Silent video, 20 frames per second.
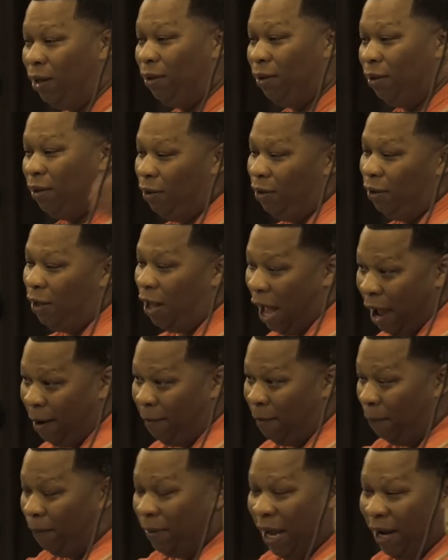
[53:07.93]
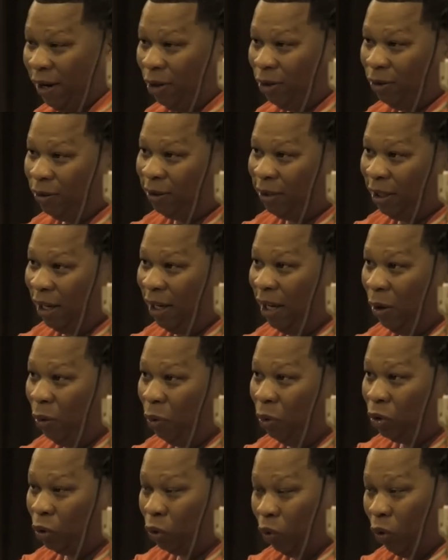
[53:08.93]
But I'm not going to
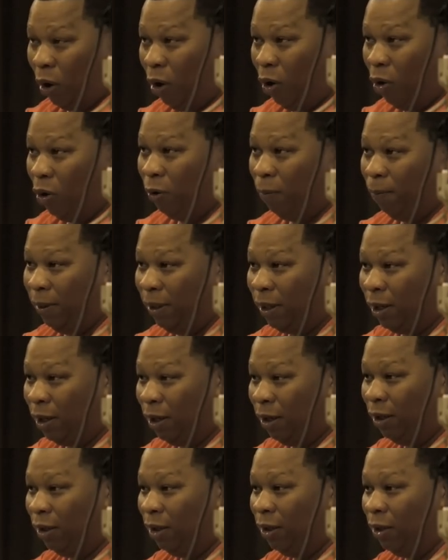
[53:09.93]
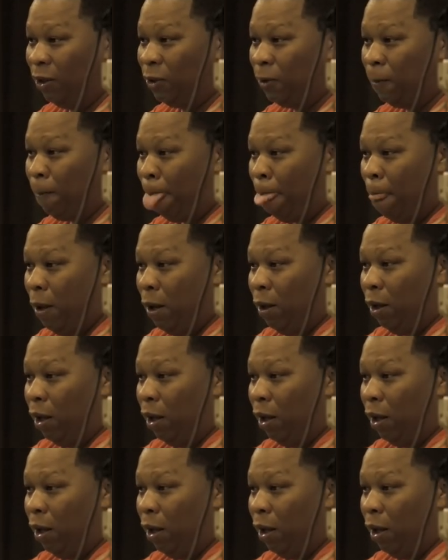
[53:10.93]
say it was wrong because